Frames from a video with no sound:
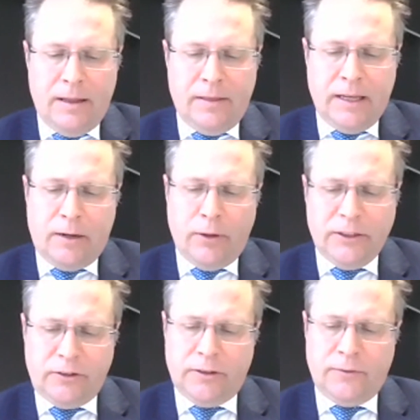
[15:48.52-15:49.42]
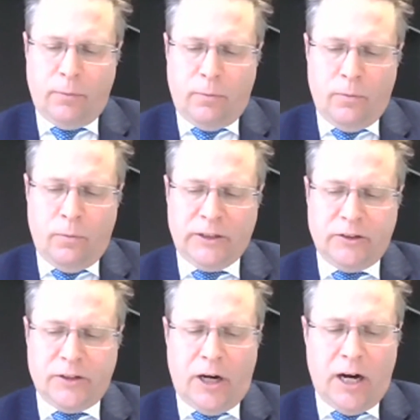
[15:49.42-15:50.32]
The question of which
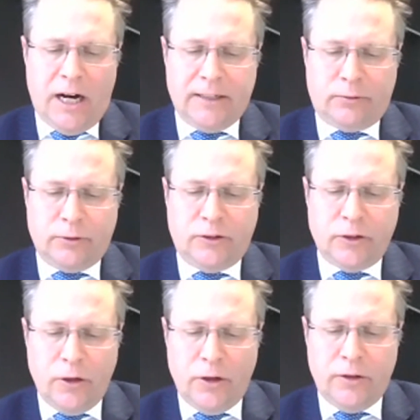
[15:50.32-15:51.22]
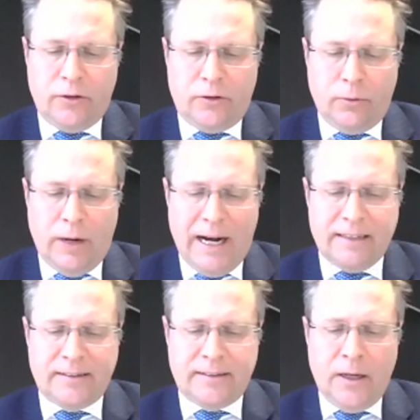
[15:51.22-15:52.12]
is the highest return to
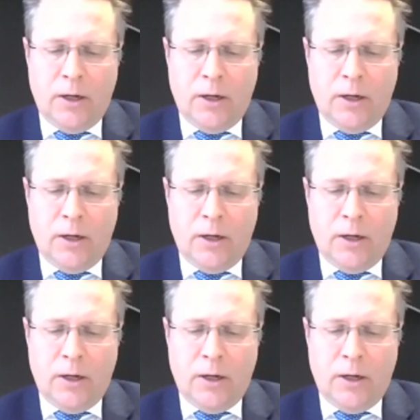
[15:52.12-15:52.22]
us,